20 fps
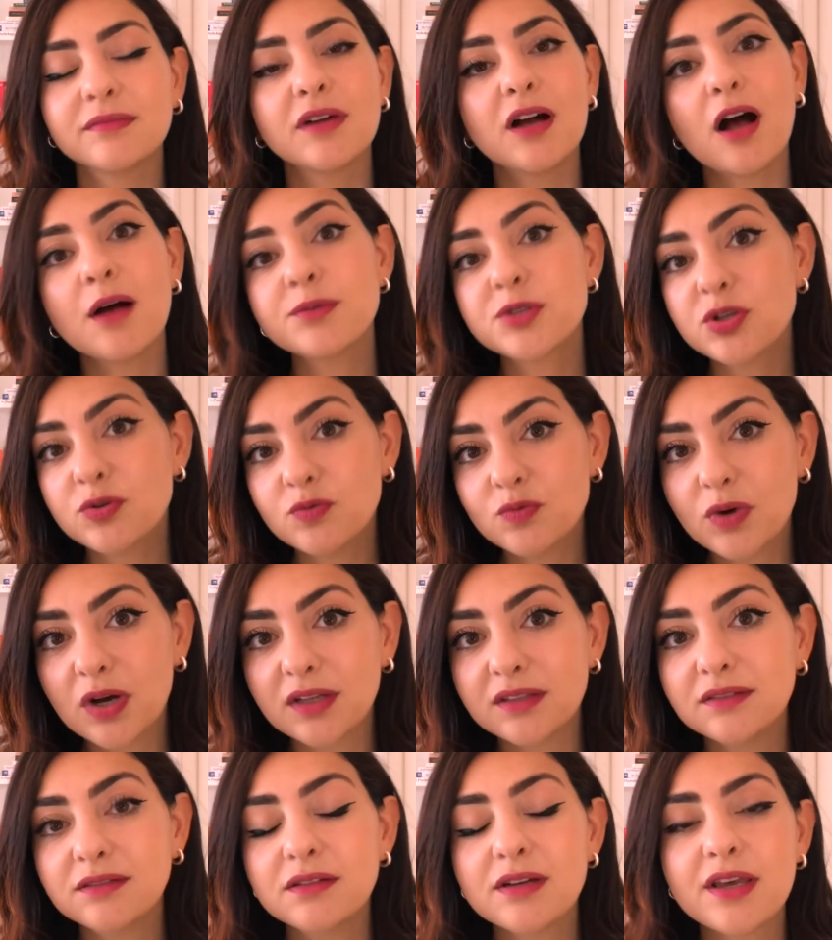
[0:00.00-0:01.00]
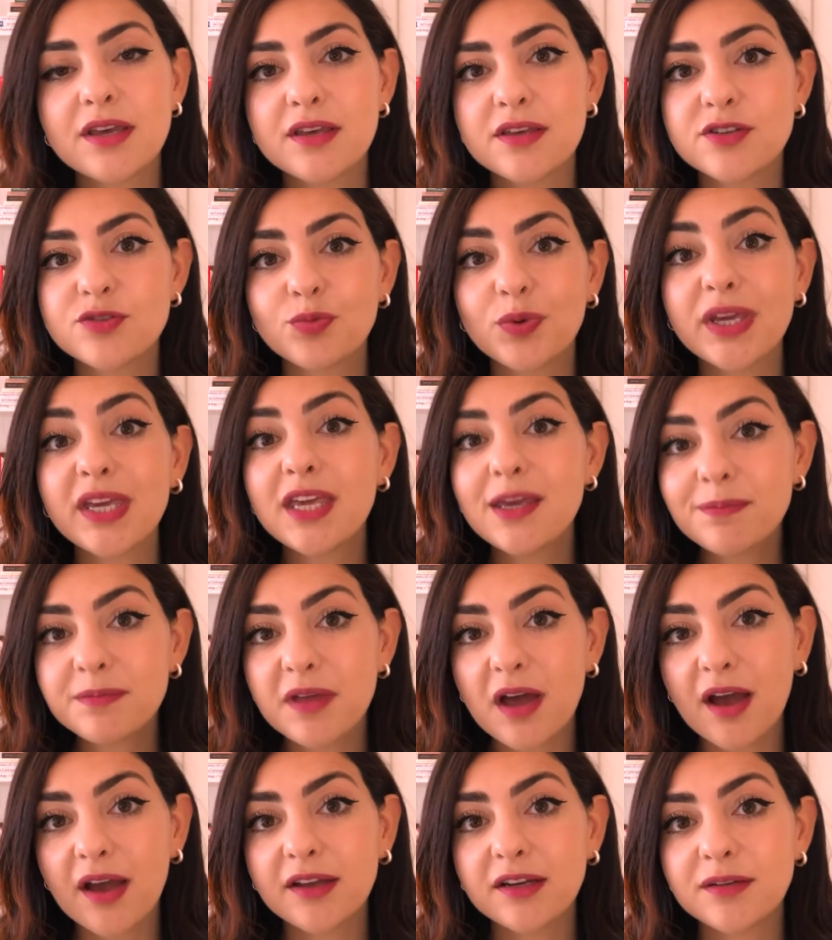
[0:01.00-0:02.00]
Option 1 is we keep
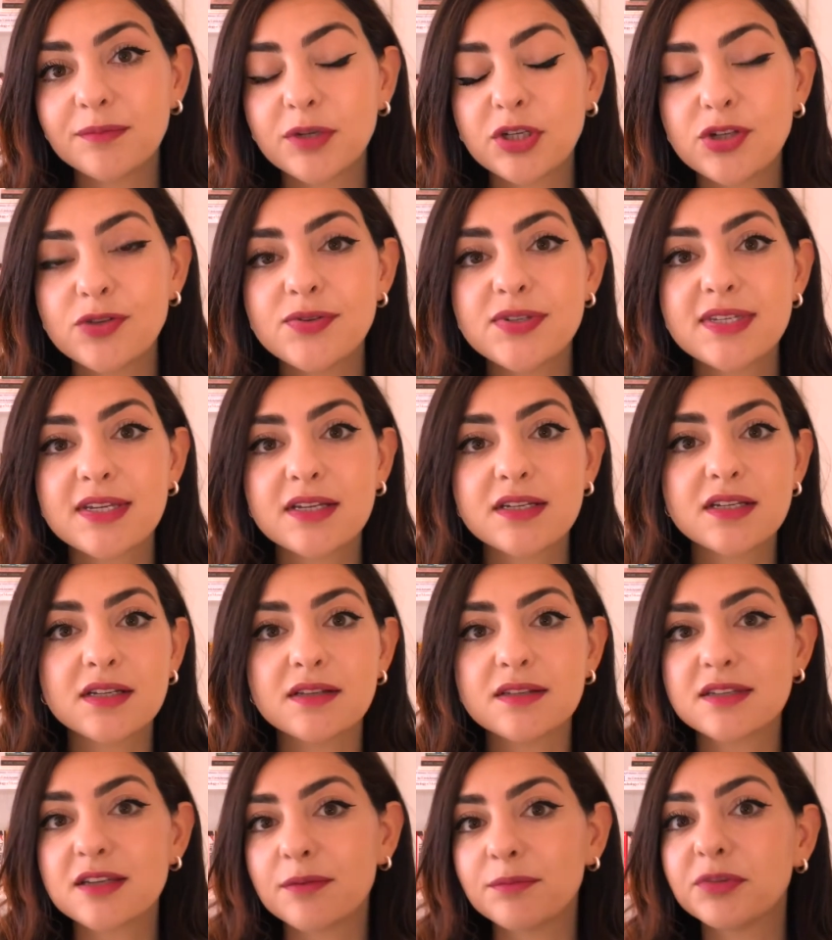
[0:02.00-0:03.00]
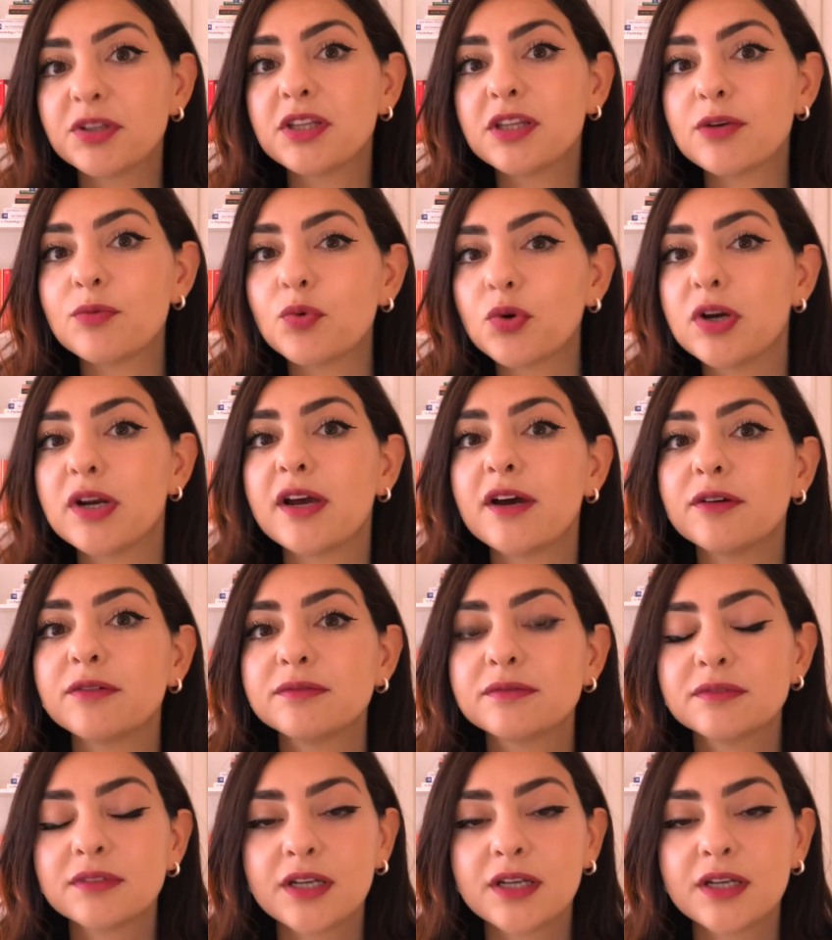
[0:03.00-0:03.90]
the item and use it until it's completely worn out.